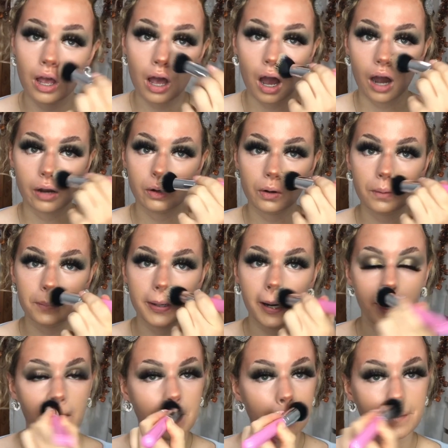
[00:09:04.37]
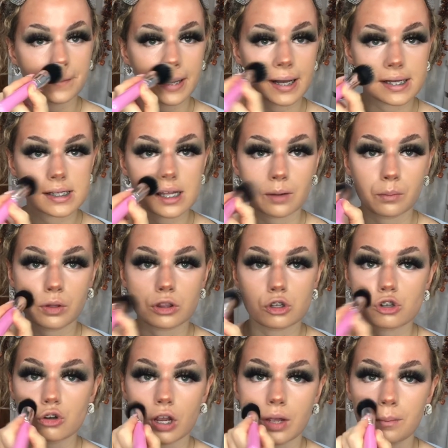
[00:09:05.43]
I normally like mix it with the
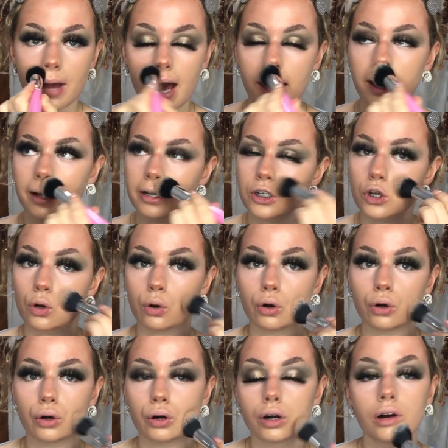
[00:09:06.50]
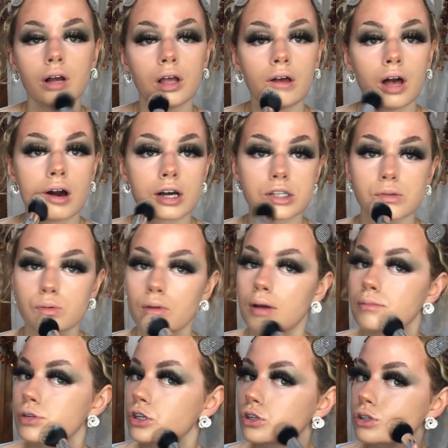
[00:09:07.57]
True Match, or I sometimes
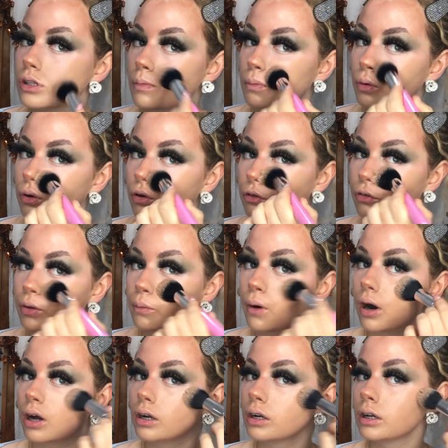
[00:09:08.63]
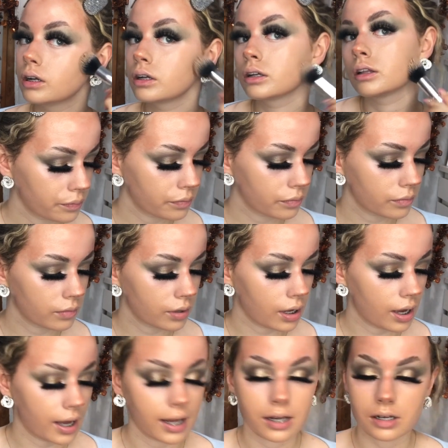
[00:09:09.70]
use the Morphe one.
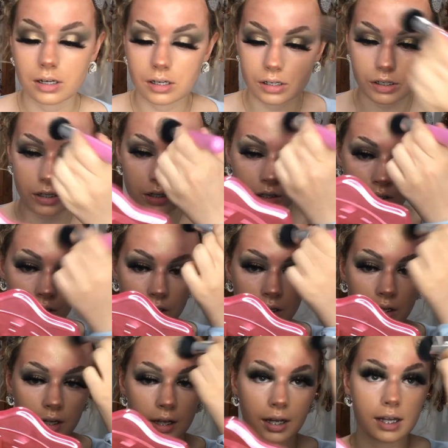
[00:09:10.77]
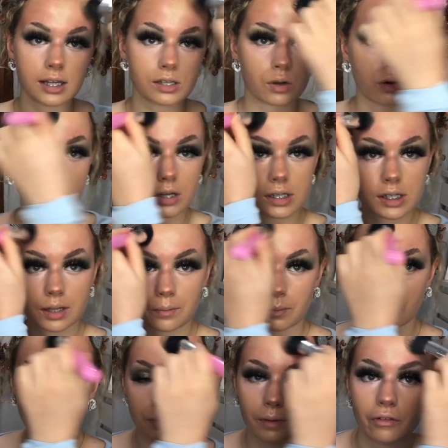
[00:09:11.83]
And it's honestly one
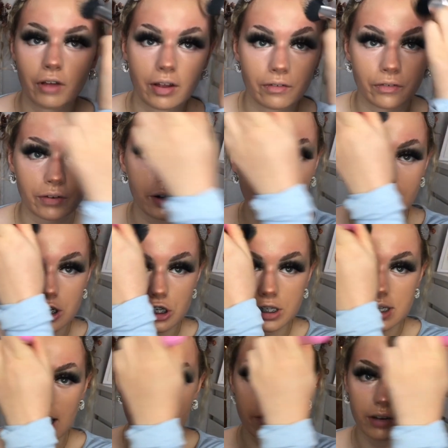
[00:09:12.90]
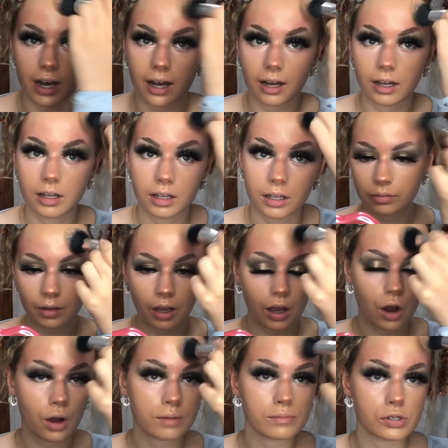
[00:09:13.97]
of my favourite foundations ever.
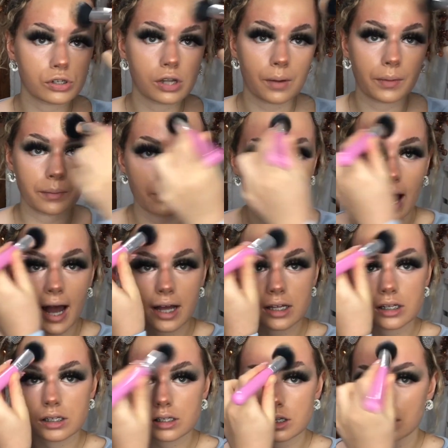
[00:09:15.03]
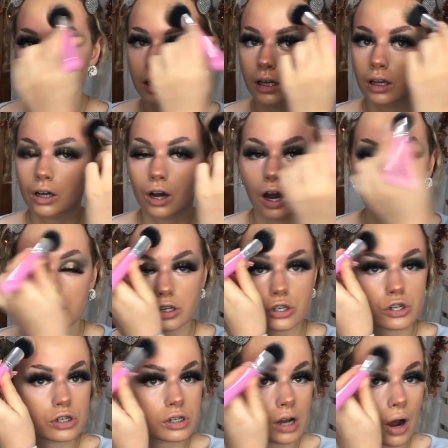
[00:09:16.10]
I'm so impressed. I'd
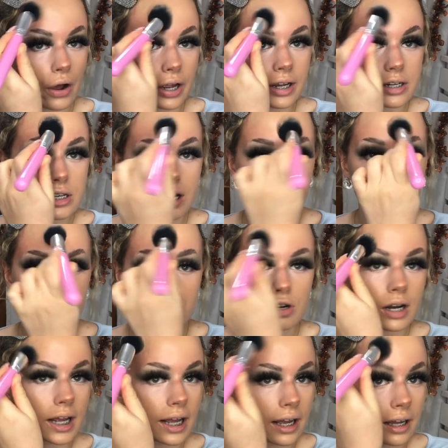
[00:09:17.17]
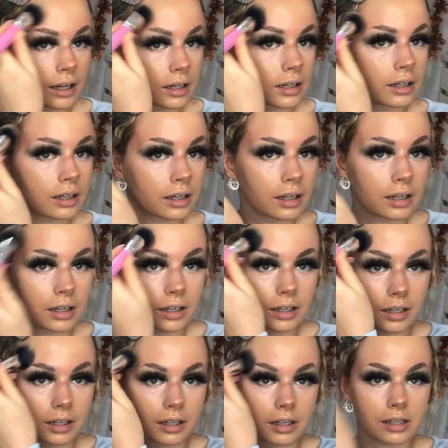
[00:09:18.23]
just like to literally
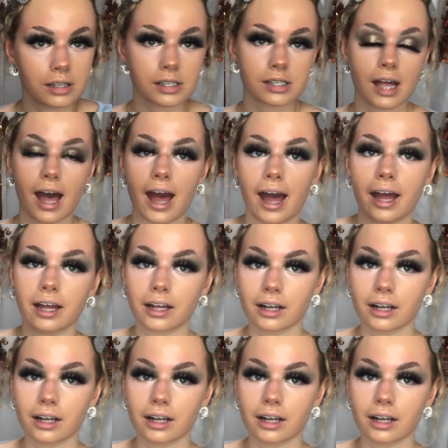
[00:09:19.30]
say,